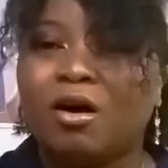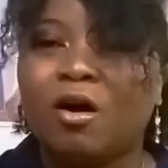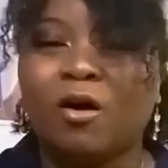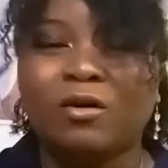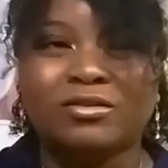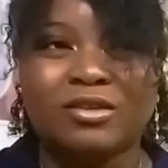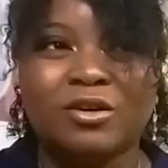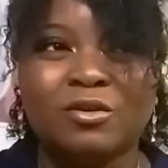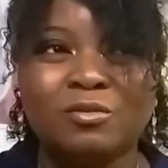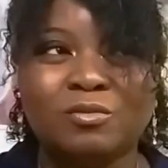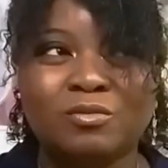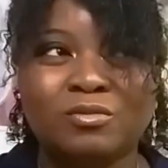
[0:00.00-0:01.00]

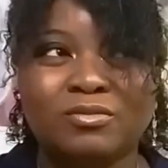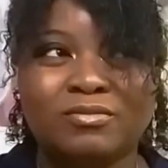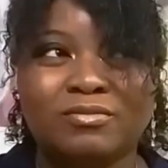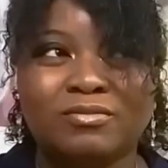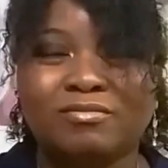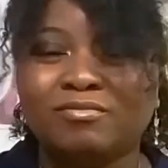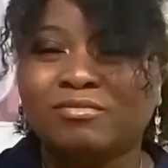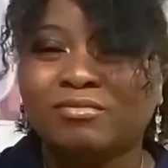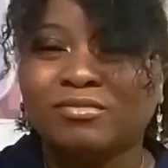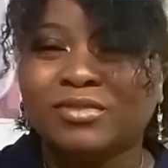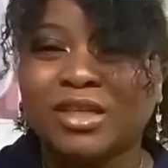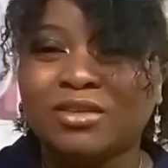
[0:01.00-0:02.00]
Also,
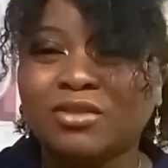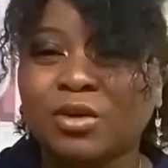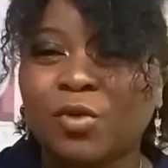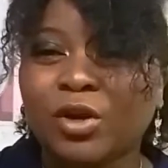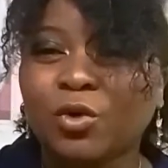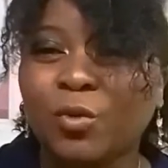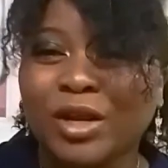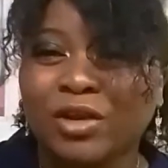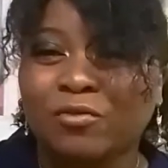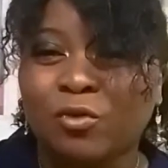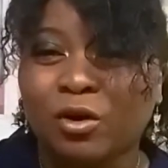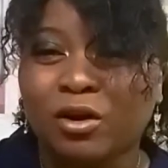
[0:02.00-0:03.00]
Disney, what are you waiting
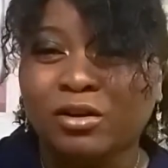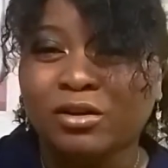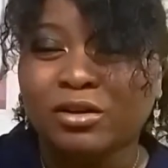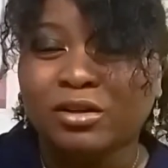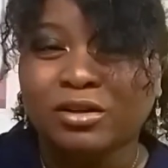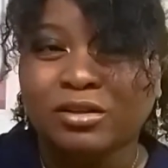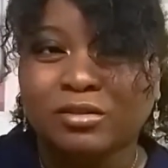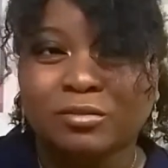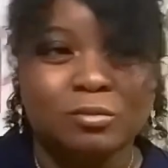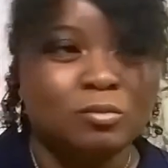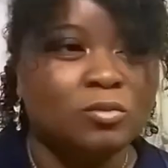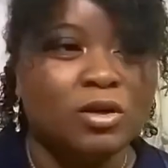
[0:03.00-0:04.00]
for?
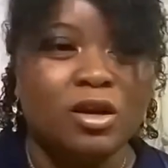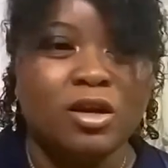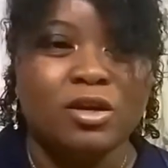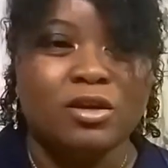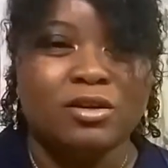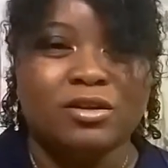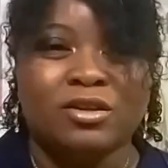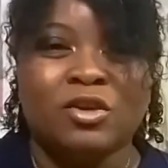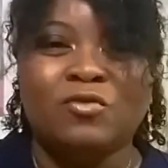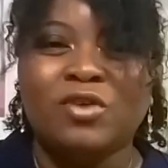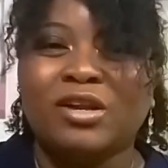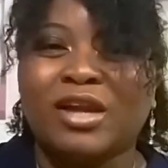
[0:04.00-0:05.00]

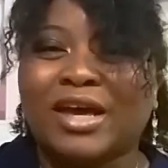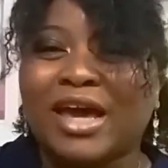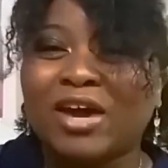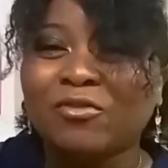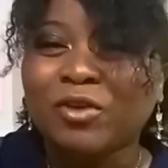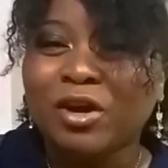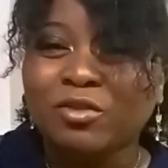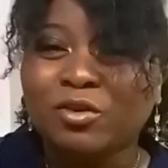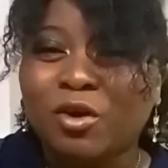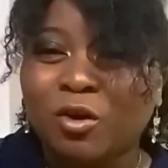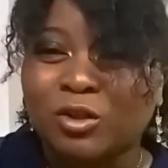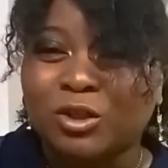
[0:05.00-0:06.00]
You've done like every other
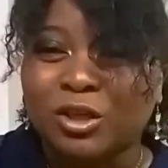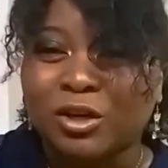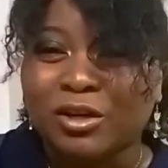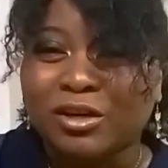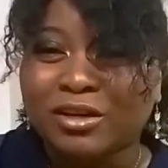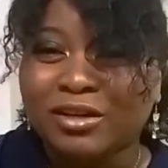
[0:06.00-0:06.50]
culture.